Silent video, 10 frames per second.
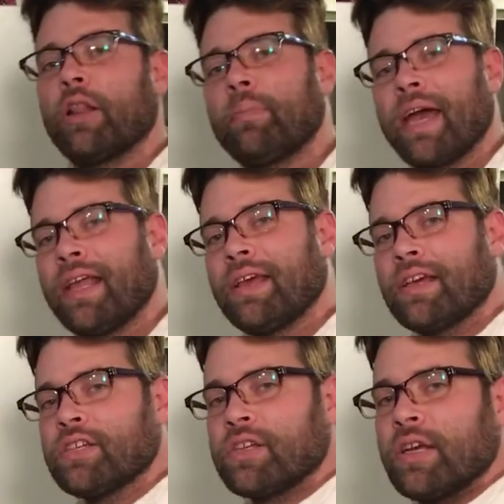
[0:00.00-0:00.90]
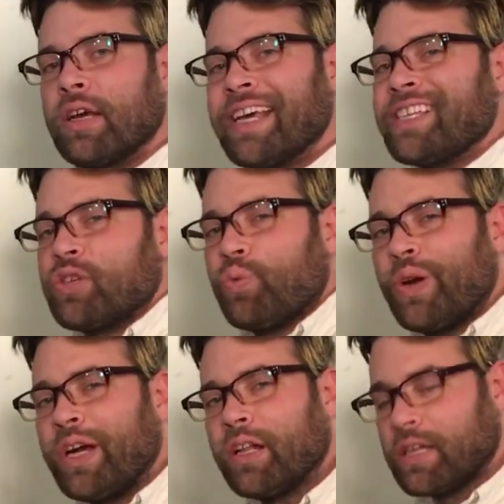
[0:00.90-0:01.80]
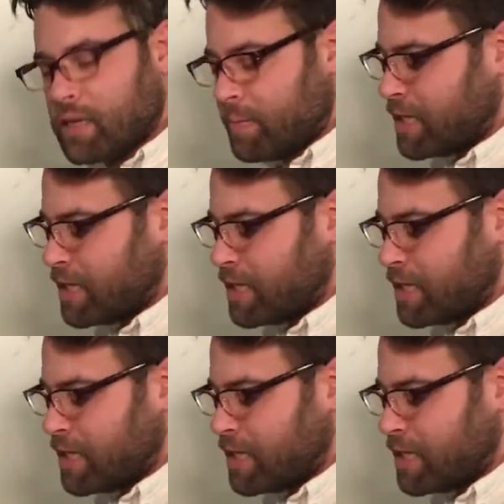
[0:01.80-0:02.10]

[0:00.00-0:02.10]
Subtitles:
the painting is, in surrealism,